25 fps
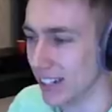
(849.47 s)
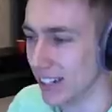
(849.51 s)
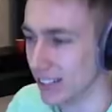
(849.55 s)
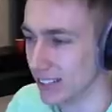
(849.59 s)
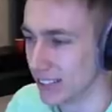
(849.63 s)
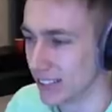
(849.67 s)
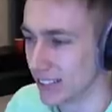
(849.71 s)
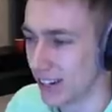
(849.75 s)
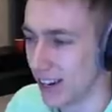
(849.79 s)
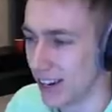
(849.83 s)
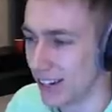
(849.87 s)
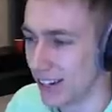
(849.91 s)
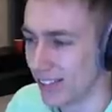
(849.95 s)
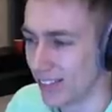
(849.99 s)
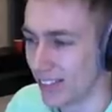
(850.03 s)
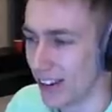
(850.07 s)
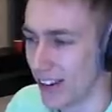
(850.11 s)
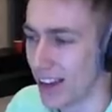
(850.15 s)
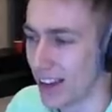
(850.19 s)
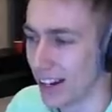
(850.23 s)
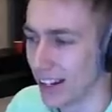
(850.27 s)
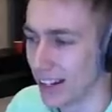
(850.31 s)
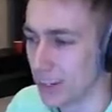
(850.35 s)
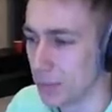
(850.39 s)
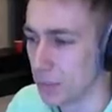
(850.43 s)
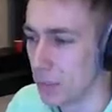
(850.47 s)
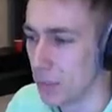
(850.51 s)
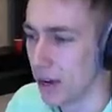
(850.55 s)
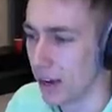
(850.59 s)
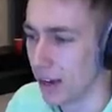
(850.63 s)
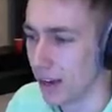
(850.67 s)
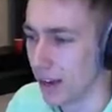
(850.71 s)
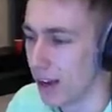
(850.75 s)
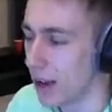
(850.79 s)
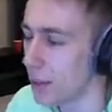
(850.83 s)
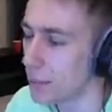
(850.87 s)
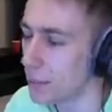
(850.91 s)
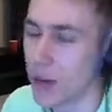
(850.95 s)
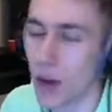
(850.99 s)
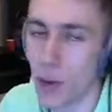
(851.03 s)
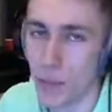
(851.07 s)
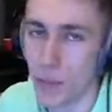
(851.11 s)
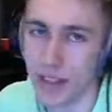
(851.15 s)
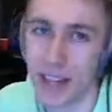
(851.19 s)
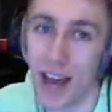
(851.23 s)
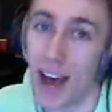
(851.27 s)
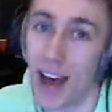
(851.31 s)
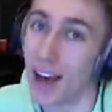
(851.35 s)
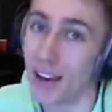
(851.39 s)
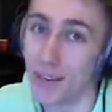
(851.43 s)
you know, it's kind of like my. I'm going
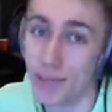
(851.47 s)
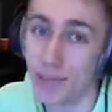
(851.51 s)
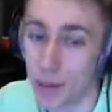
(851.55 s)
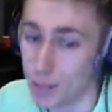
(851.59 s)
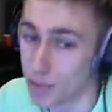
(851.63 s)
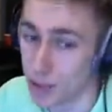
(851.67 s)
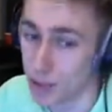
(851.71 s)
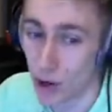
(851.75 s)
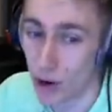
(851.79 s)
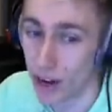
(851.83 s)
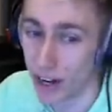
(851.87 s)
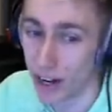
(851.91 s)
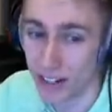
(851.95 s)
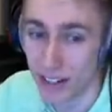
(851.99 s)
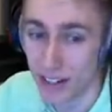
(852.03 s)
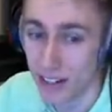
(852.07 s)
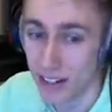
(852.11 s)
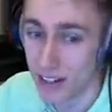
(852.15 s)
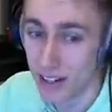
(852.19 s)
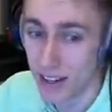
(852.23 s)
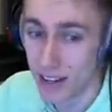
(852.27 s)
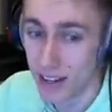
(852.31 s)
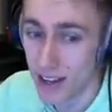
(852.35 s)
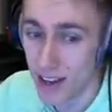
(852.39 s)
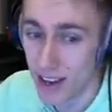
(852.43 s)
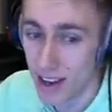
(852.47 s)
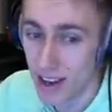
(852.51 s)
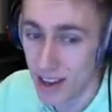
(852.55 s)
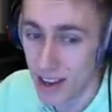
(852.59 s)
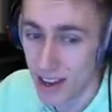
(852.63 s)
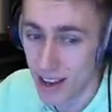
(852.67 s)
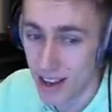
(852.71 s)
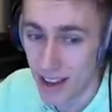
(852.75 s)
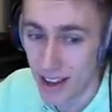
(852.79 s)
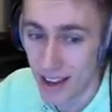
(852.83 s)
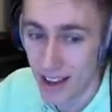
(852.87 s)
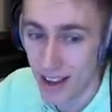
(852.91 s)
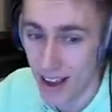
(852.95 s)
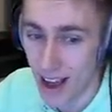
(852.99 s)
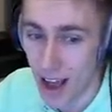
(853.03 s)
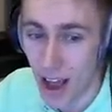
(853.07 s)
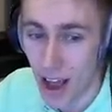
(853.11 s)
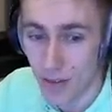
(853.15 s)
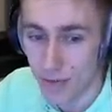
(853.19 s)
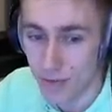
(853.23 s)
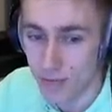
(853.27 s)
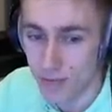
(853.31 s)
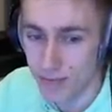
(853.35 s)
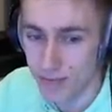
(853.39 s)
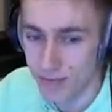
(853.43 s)
with that. I'm sorry.
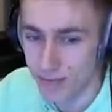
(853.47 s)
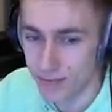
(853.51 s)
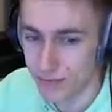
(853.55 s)
I've.